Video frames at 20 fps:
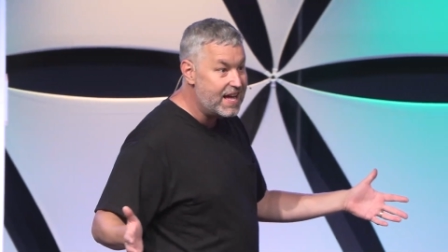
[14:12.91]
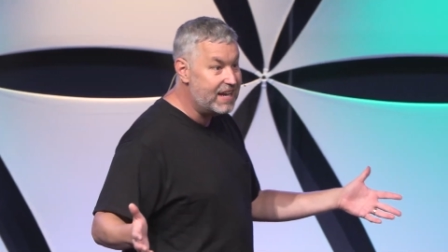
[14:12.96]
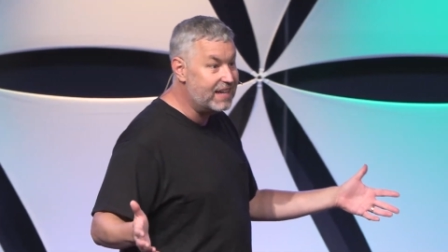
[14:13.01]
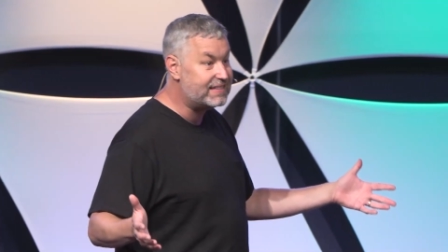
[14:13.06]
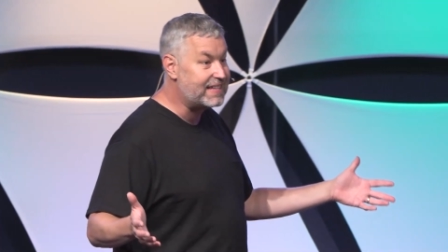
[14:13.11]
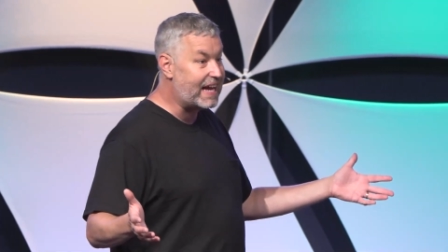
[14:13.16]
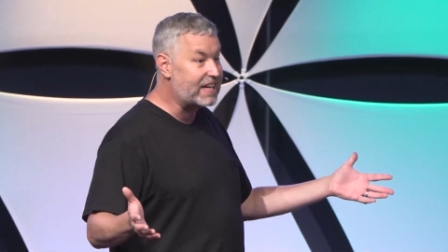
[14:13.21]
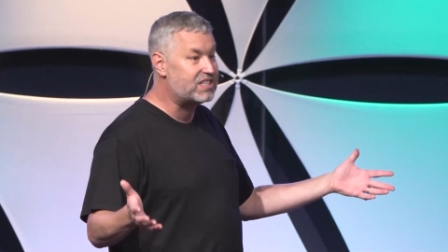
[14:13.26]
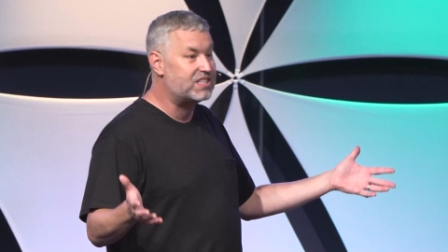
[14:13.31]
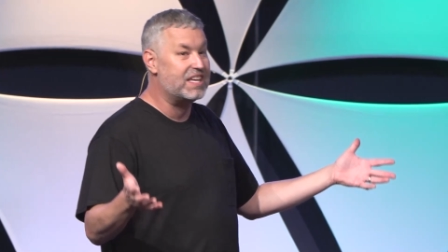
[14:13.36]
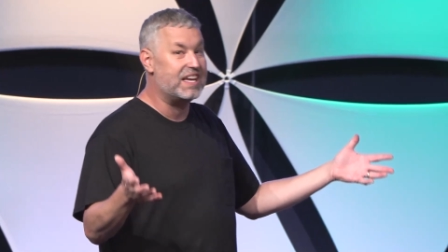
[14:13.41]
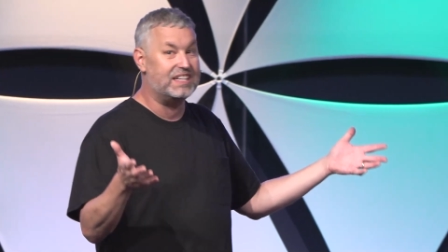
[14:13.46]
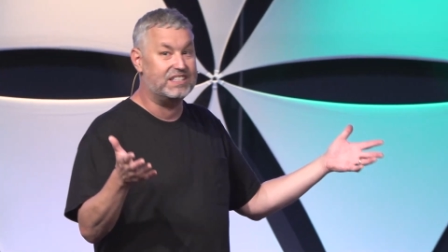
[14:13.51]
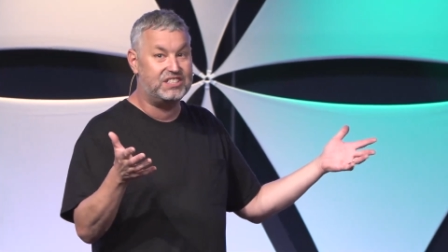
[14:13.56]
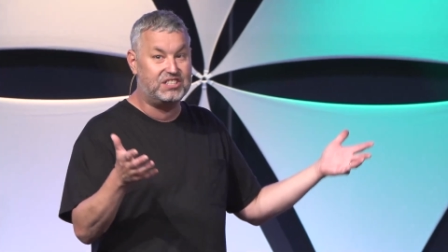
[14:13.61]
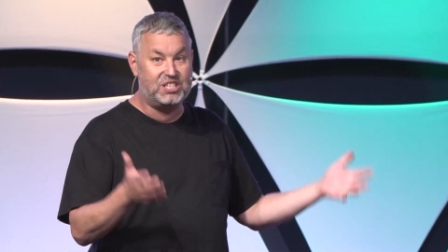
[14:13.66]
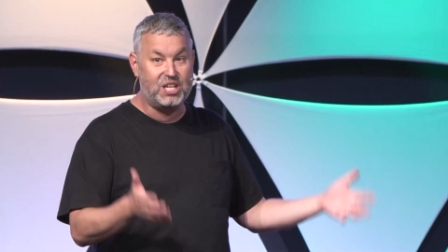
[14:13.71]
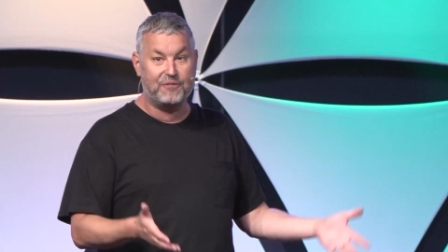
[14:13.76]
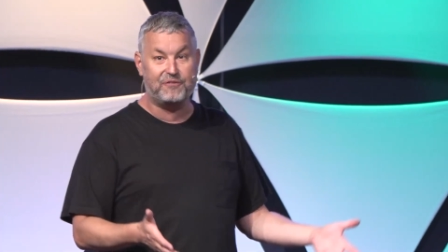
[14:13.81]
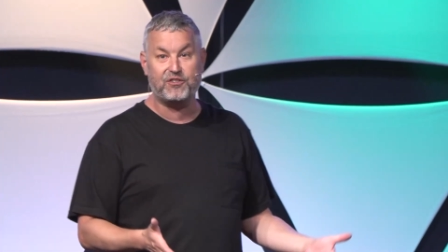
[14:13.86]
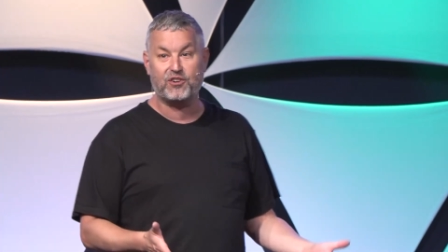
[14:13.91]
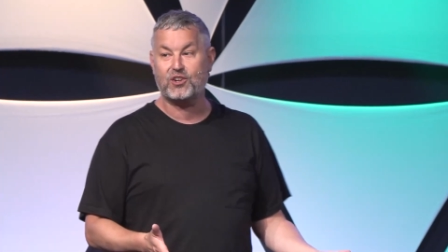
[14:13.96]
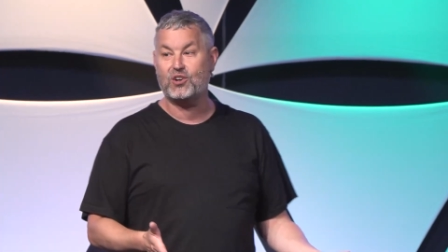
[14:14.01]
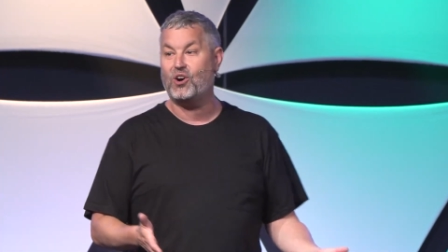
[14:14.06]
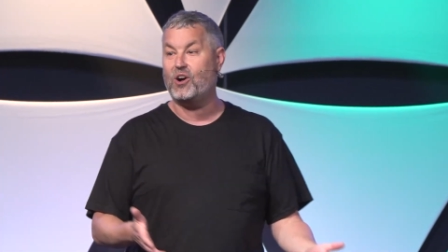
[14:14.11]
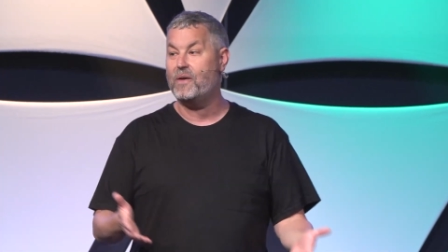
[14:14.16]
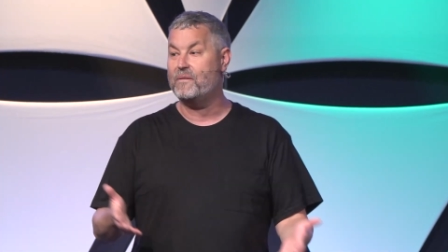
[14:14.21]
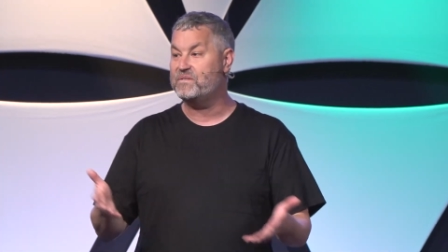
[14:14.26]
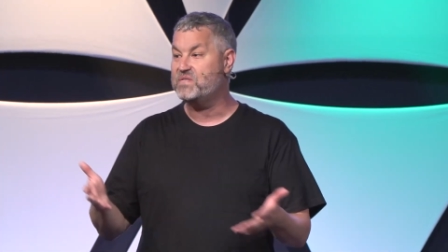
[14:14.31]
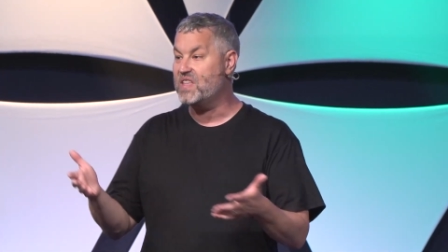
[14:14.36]
And it's actually a
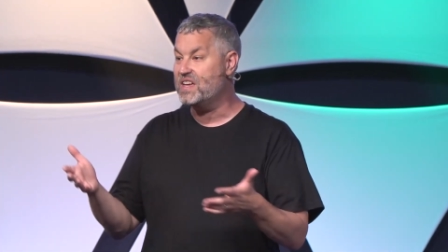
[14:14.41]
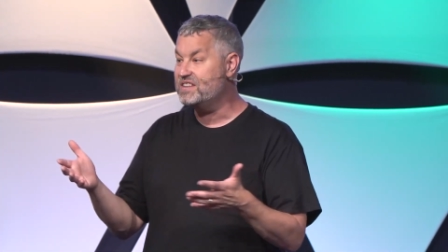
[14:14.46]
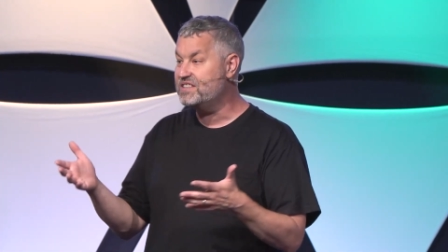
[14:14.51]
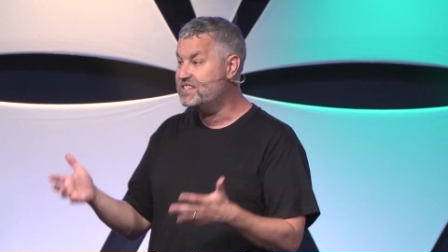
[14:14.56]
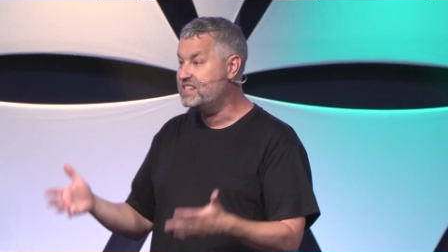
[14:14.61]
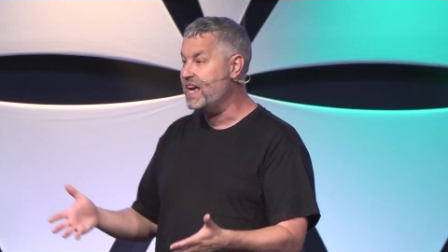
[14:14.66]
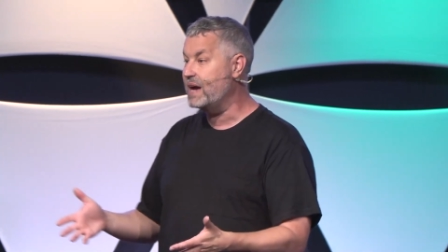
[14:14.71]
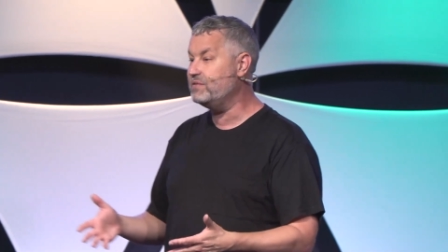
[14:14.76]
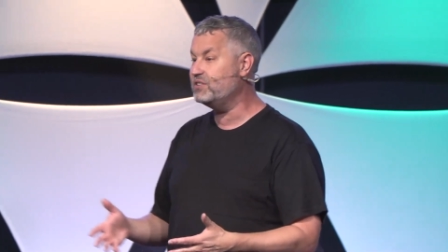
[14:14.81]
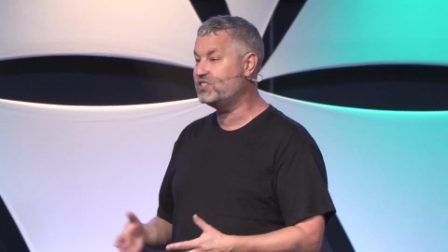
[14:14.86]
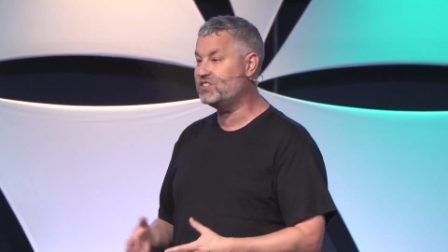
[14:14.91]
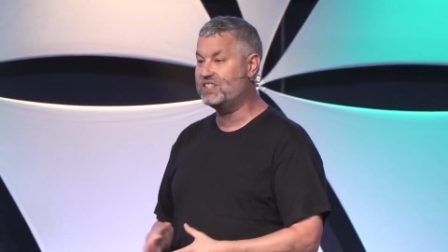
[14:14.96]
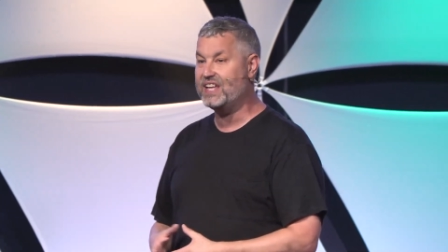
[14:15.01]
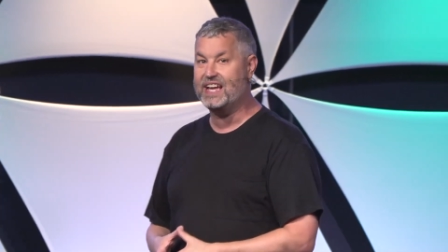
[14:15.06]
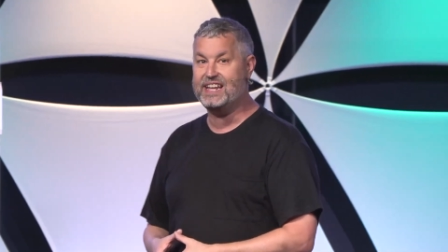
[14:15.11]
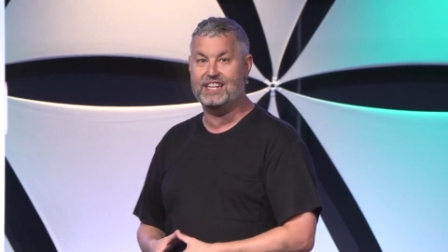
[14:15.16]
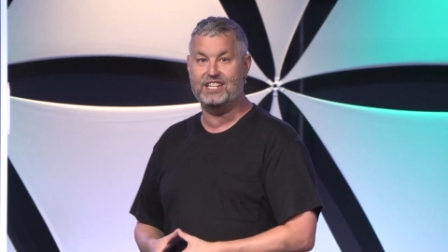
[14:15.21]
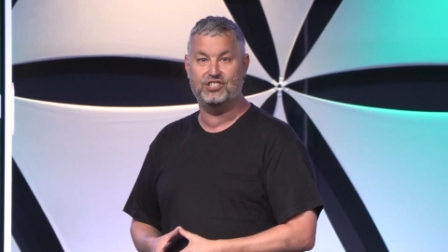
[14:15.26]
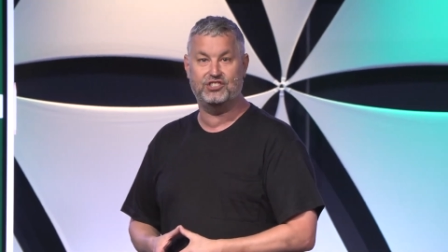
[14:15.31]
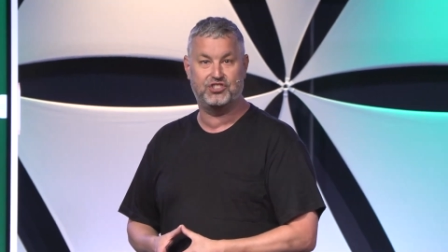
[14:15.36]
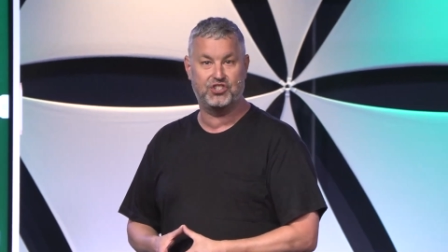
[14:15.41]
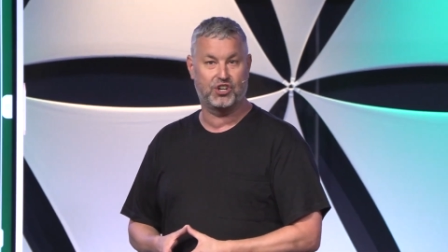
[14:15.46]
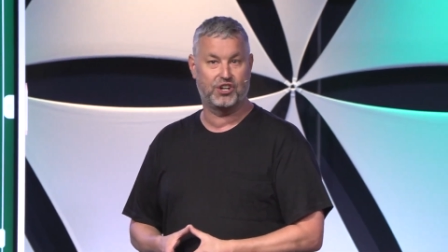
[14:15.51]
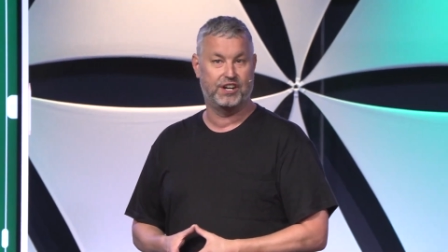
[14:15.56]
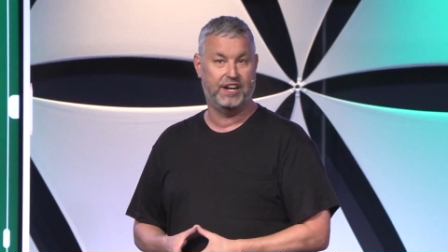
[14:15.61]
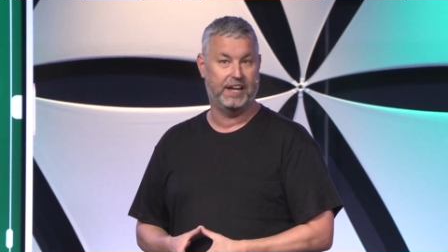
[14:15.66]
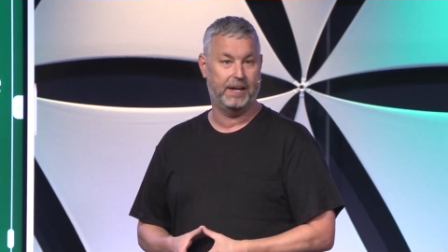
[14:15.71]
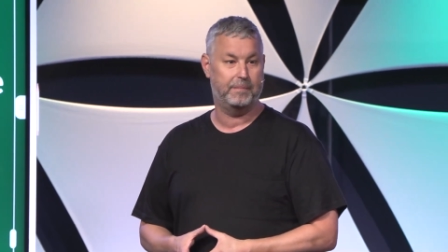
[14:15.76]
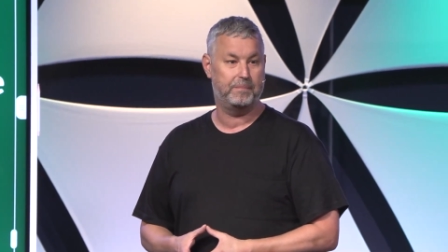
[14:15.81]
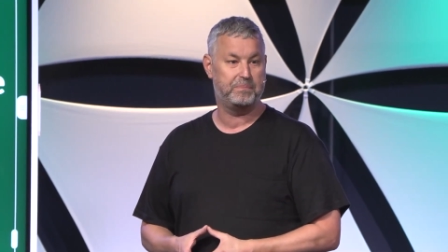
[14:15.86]
difficult and devastating
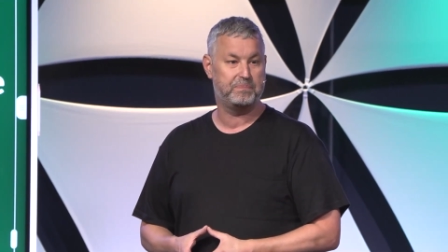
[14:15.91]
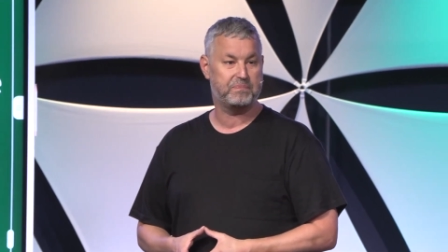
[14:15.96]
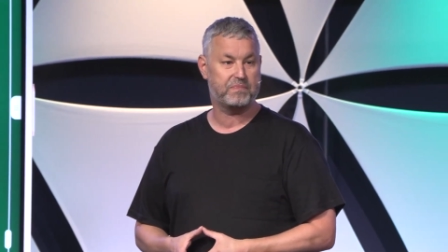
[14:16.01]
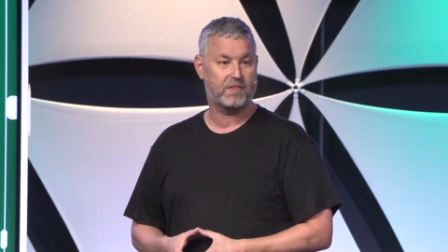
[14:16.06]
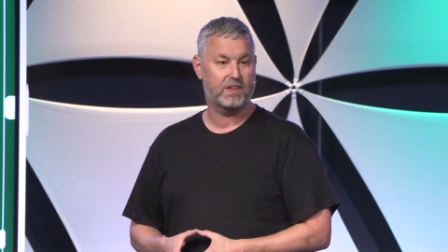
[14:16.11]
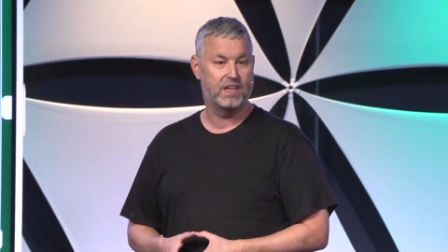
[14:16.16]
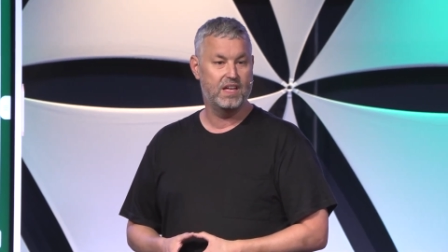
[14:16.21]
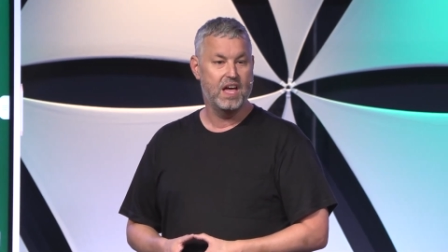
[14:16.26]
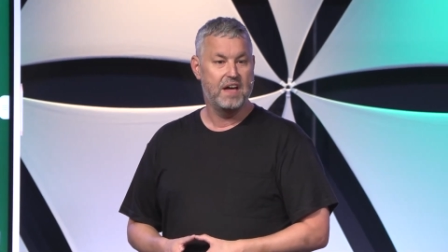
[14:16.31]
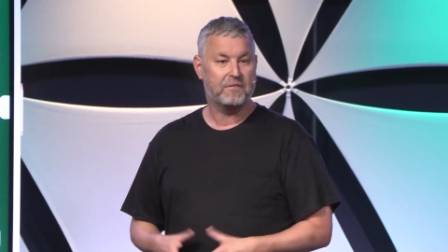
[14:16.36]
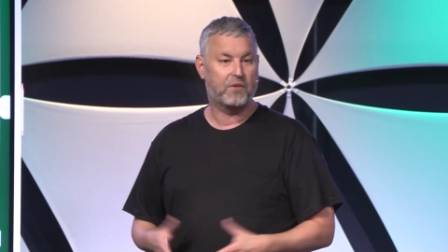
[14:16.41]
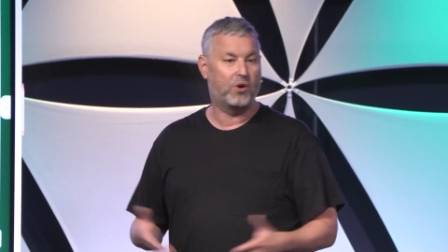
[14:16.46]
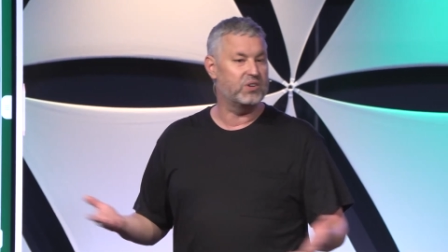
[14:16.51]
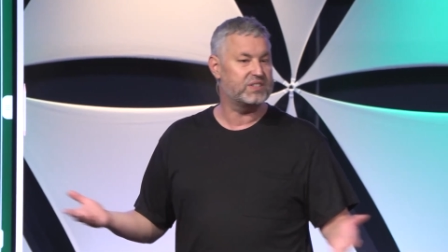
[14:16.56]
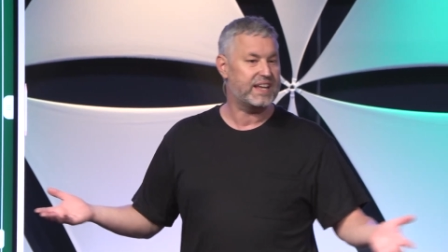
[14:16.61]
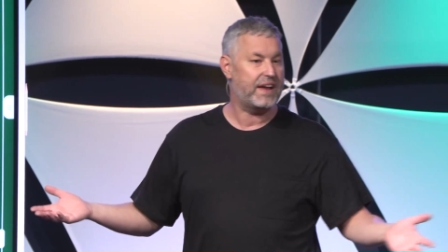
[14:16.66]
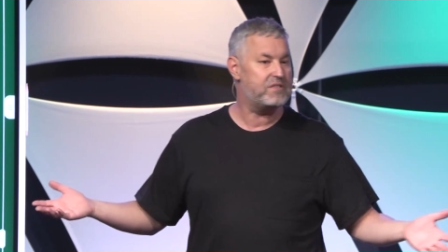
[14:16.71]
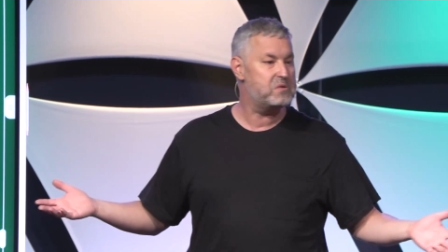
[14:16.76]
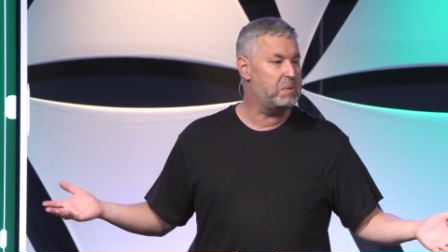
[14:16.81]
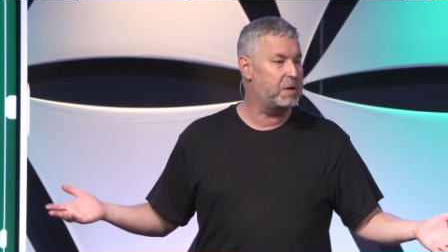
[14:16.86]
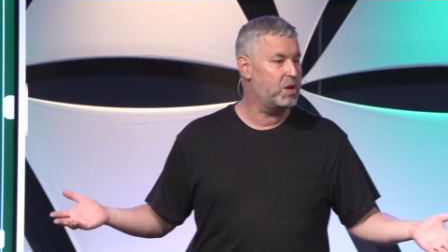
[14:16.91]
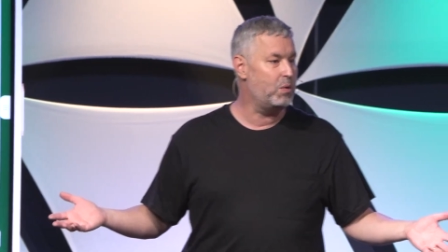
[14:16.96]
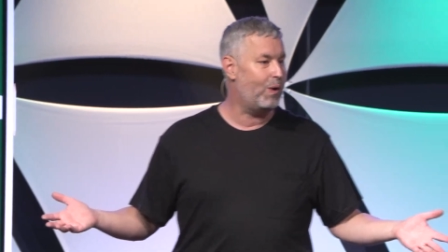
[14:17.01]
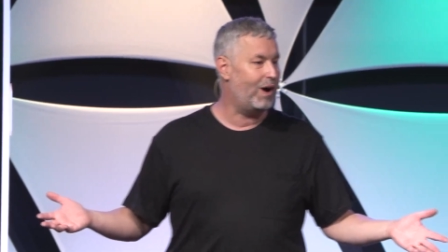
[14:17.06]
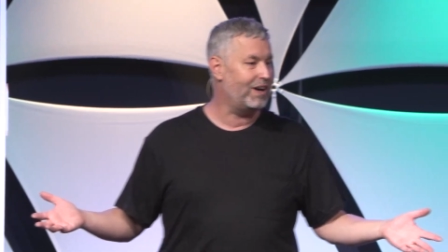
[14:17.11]
journey. Of course, everybody